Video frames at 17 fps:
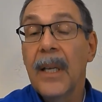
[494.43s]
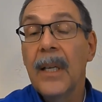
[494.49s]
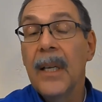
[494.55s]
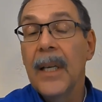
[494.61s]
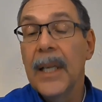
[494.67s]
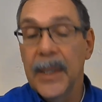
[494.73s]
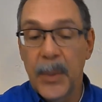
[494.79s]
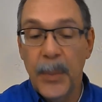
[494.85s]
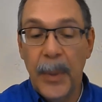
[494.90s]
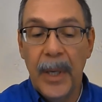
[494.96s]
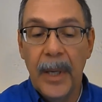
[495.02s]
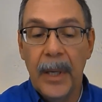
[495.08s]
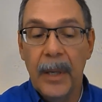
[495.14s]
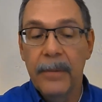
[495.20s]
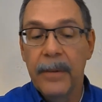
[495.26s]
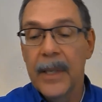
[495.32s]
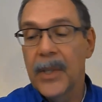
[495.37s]
And speaking
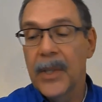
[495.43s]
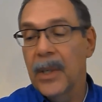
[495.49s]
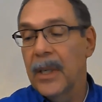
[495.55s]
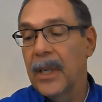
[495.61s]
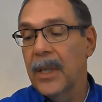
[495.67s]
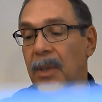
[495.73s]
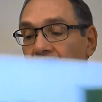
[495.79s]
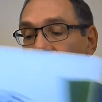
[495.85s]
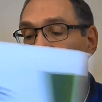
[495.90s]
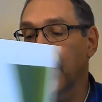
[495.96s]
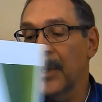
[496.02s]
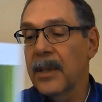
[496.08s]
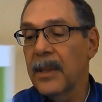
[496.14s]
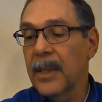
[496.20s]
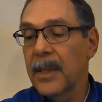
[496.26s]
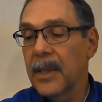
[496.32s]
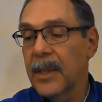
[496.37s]
of vested interest,
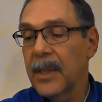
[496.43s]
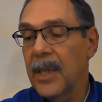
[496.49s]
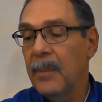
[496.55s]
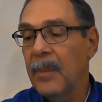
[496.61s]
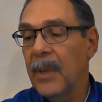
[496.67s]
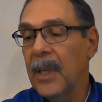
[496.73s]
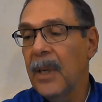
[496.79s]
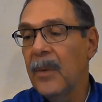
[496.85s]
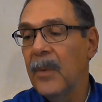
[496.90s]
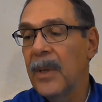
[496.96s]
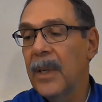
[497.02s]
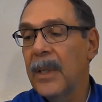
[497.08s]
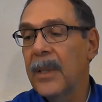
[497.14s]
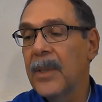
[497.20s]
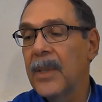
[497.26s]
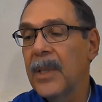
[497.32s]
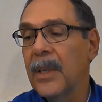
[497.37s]
this is something you want to
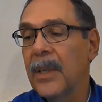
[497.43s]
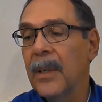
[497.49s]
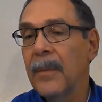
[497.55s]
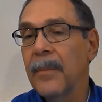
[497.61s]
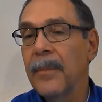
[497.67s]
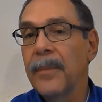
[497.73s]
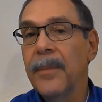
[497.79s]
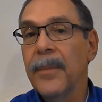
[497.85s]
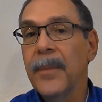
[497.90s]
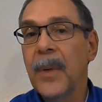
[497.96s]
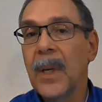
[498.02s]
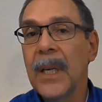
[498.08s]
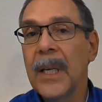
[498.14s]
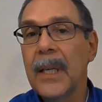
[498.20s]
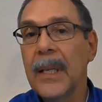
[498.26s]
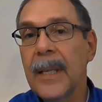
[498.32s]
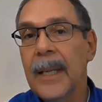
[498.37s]
consider,
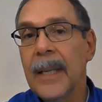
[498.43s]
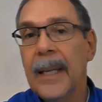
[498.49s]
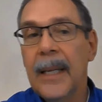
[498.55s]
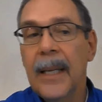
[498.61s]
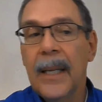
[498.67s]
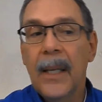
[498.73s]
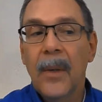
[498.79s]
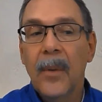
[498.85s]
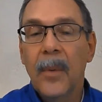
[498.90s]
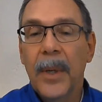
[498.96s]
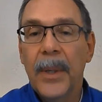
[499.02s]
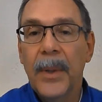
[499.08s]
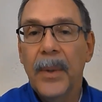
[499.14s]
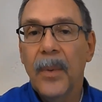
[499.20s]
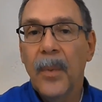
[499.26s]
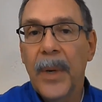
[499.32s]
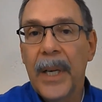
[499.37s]
right? When
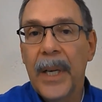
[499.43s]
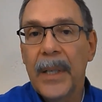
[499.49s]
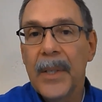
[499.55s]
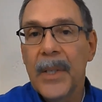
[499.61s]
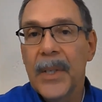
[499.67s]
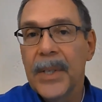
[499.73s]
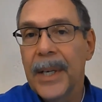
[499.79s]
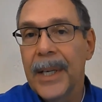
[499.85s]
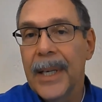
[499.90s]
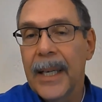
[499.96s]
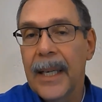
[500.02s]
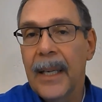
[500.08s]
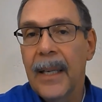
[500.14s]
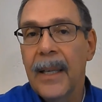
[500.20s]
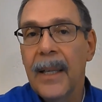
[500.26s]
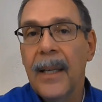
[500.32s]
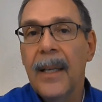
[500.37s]
you read a study,
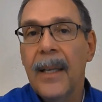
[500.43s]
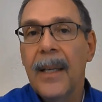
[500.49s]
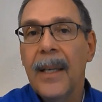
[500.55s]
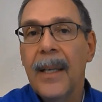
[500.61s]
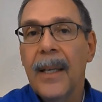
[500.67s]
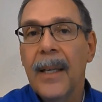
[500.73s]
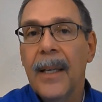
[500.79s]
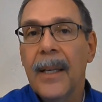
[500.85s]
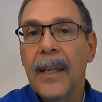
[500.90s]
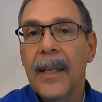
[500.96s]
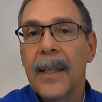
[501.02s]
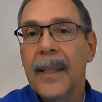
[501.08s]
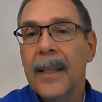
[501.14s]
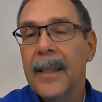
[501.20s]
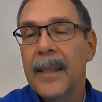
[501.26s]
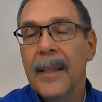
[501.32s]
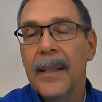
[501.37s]

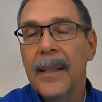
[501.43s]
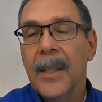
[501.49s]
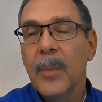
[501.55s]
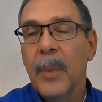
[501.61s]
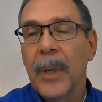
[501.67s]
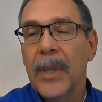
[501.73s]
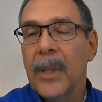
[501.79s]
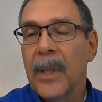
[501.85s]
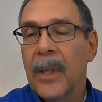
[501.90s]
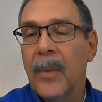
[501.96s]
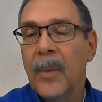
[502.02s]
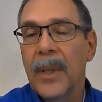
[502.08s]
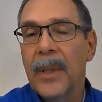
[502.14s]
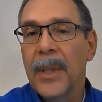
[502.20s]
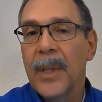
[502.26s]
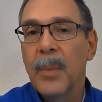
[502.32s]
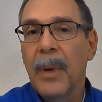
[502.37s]
especially
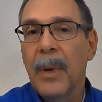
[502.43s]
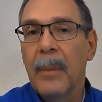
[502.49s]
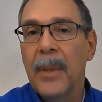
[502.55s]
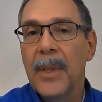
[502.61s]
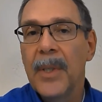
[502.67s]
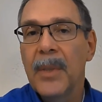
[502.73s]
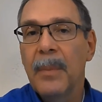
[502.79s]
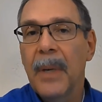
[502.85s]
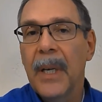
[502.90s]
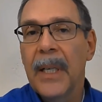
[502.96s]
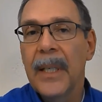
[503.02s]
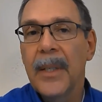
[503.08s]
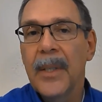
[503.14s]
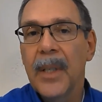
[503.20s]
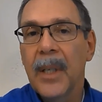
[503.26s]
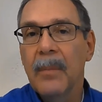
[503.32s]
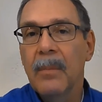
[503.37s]
one that's published by
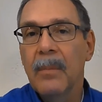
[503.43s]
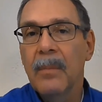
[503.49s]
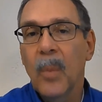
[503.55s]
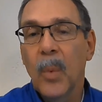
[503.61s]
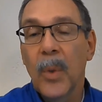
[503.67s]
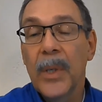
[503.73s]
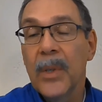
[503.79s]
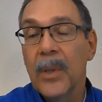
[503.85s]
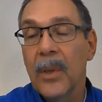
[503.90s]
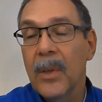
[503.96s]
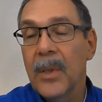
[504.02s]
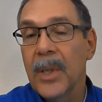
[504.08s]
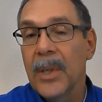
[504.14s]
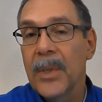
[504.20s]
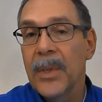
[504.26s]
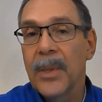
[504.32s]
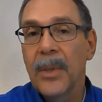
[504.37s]
some research
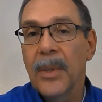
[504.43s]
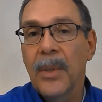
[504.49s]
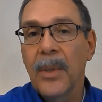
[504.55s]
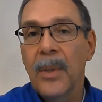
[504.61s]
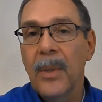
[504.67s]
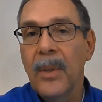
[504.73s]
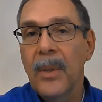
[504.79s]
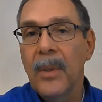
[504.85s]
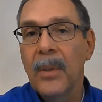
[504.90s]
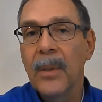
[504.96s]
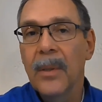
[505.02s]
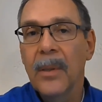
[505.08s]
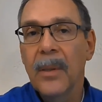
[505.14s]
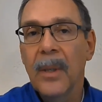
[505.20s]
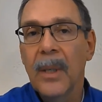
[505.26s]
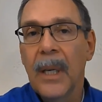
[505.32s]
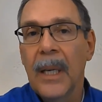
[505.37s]
institute
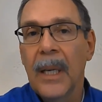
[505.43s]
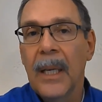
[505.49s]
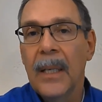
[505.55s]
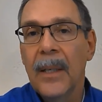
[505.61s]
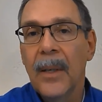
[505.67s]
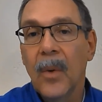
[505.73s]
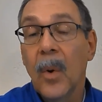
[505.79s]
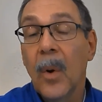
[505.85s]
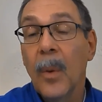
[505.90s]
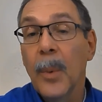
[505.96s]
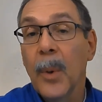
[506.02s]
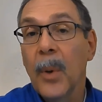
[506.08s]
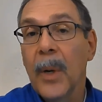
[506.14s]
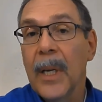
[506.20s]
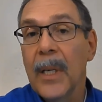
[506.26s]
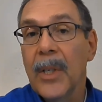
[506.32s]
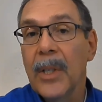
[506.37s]
or a
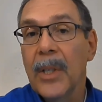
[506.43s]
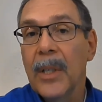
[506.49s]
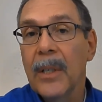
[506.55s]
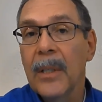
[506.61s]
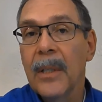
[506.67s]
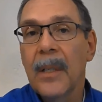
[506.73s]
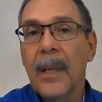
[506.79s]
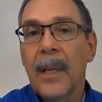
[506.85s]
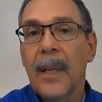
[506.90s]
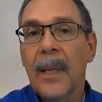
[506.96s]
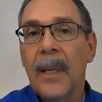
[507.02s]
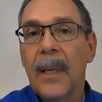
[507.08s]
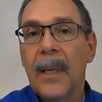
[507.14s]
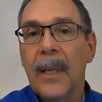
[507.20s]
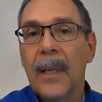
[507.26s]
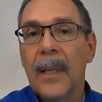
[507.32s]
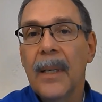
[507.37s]
corporation
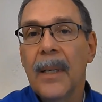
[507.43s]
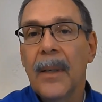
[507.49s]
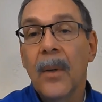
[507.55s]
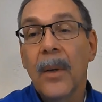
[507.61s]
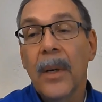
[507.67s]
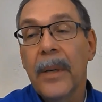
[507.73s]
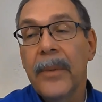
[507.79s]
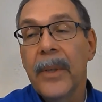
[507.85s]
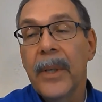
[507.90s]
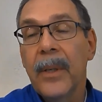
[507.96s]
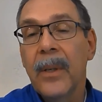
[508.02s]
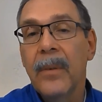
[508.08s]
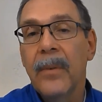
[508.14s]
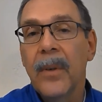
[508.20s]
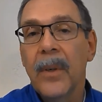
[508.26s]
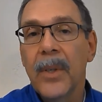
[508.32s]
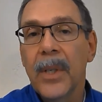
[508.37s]
or even a
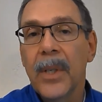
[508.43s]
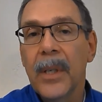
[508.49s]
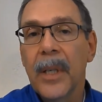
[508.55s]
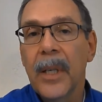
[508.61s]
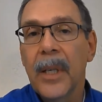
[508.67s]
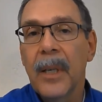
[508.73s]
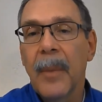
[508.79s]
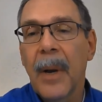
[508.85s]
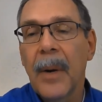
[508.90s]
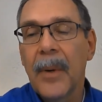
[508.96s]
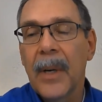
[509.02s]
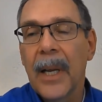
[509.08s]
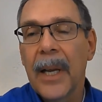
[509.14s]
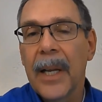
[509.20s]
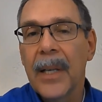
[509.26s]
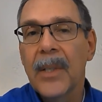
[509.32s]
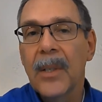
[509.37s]
university, you might want
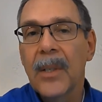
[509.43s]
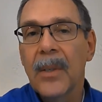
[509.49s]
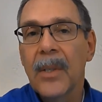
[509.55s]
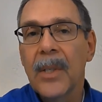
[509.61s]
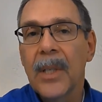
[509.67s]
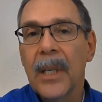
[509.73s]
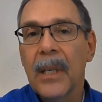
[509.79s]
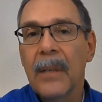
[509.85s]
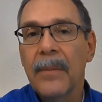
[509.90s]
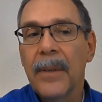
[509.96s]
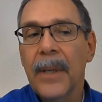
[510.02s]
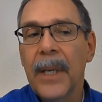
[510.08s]
to ask yourself,